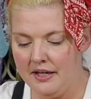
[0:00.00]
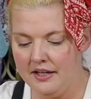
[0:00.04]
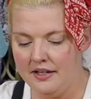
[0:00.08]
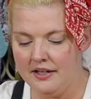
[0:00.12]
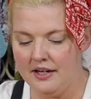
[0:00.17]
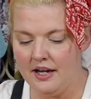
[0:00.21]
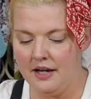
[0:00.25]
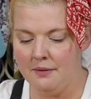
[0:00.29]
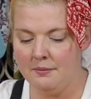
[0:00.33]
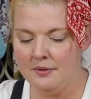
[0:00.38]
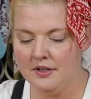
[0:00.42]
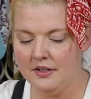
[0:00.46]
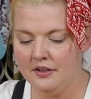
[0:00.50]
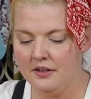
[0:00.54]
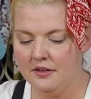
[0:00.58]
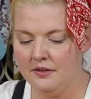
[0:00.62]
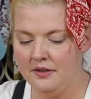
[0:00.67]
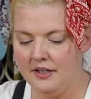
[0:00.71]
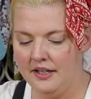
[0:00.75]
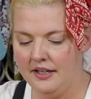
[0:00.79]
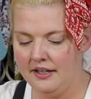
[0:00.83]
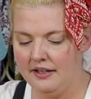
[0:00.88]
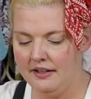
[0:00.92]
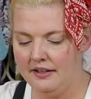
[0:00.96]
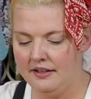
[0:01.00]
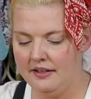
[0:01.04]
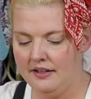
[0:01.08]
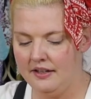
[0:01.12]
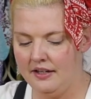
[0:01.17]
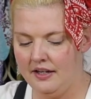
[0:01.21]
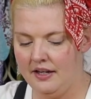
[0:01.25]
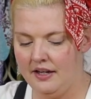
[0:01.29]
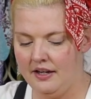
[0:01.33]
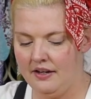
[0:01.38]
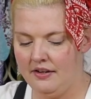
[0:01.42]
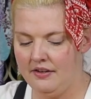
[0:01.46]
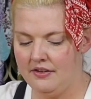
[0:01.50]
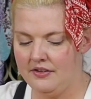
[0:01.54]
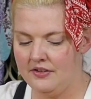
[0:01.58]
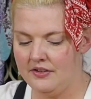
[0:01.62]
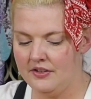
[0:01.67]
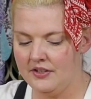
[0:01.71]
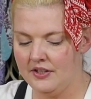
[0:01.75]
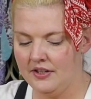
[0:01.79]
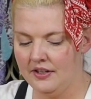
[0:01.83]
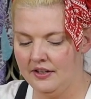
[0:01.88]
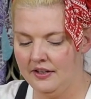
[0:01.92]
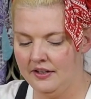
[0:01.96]
But I'm going to go ahead
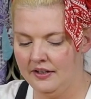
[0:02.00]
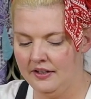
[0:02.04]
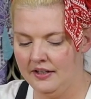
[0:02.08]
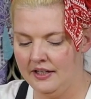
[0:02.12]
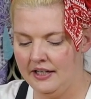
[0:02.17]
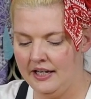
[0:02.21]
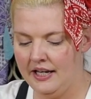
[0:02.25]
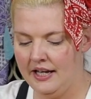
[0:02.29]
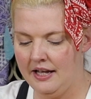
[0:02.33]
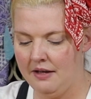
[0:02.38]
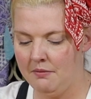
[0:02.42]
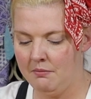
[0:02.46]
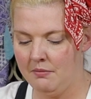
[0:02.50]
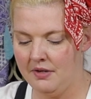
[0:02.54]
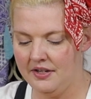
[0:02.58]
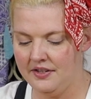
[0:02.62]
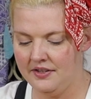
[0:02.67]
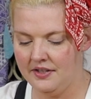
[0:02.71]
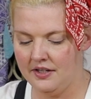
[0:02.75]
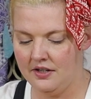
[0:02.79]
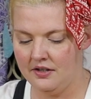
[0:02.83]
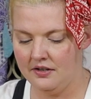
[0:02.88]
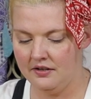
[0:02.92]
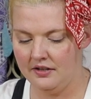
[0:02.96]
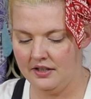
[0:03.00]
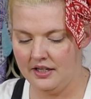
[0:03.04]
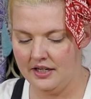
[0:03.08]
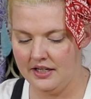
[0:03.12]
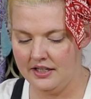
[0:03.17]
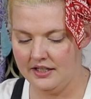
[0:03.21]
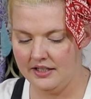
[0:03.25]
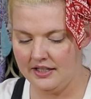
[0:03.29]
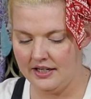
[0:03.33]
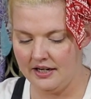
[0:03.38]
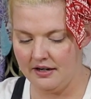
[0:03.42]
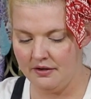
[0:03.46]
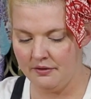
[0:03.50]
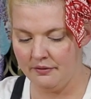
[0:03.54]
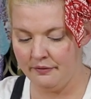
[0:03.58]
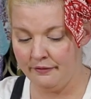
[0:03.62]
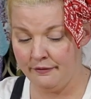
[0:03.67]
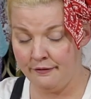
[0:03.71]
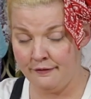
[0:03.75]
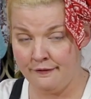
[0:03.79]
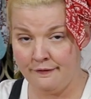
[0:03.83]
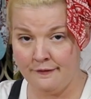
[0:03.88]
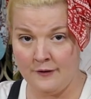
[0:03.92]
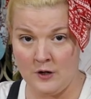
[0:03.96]
and hem my center line down
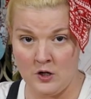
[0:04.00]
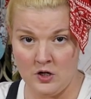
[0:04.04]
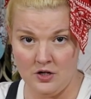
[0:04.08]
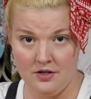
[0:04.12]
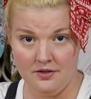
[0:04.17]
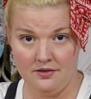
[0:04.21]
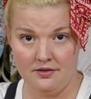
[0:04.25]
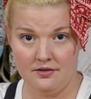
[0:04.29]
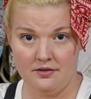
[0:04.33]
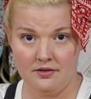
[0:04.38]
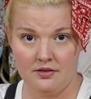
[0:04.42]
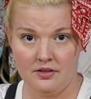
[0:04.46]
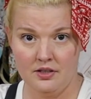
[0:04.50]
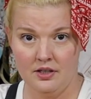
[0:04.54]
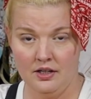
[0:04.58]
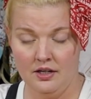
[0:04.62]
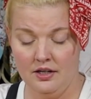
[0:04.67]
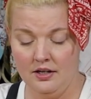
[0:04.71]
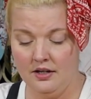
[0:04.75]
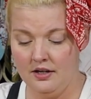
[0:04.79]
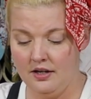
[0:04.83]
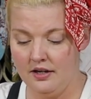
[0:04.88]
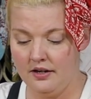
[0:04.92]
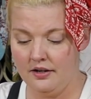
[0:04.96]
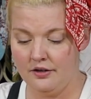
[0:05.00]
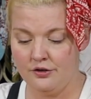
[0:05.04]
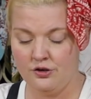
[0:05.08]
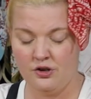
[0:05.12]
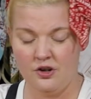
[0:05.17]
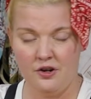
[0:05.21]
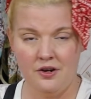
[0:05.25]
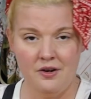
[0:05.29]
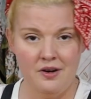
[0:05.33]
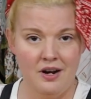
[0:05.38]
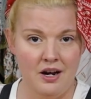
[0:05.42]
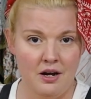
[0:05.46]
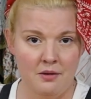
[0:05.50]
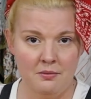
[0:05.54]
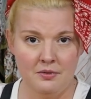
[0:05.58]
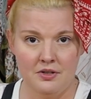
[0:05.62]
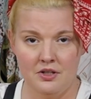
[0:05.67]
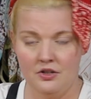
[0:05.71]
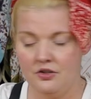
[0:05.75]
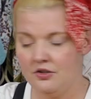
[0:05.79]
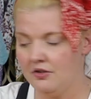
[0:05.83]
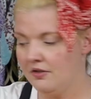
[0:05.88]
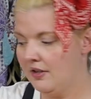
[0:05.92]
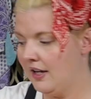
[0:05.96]
first, and I'll show you how I'm
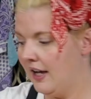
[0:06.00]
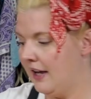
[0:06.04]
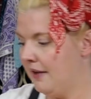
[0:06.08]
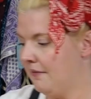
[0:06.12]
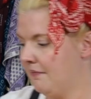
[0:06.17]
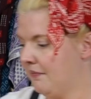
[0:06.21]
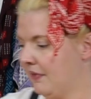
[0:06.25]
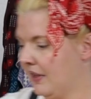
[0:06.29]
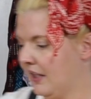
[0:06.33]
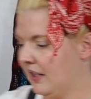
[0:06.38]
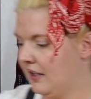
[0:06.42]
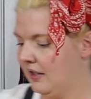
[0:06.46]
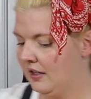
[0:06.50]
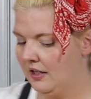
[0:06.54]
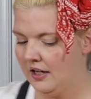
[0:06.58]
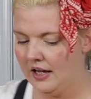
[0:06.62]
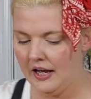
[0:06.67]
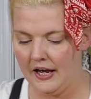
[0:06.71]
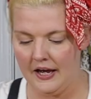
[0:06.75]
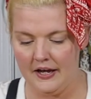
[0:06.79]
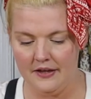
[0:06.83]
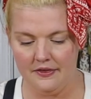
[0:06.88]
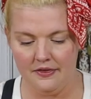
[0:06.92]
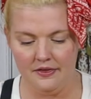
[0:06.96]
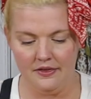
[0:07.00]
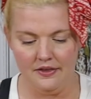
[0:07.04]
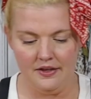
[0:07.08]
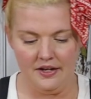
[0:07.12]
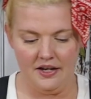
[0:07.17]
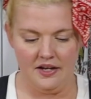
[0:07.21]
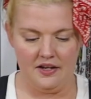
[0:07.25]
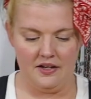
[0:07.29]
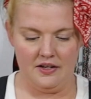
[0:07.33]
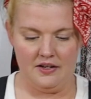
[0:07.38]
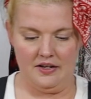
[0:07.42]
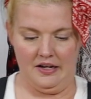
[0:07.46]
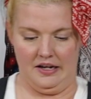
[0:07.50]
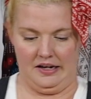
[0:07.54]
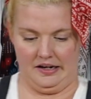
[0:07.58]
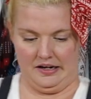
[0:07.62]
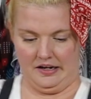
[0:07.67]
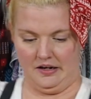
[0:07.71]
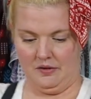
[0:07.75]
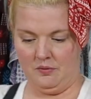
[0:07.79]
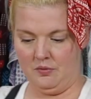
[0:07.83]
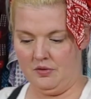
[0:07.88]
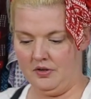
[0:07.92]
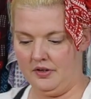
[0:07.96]
going to do that. And then
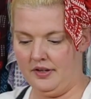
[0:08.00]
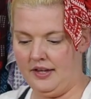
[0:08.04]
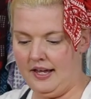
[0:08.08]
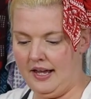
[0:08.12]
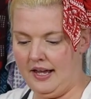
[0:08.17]
I will